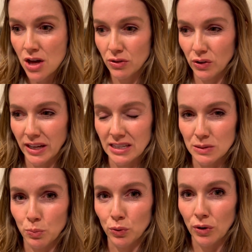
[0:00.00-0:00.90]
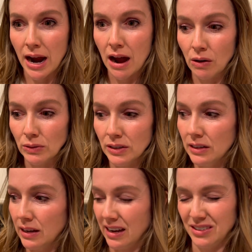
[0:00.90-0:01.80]
they're like this brown,
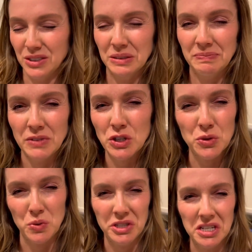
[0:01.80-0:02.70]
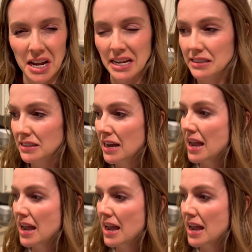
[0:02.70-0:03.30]
I don't know, it just wasn't nice.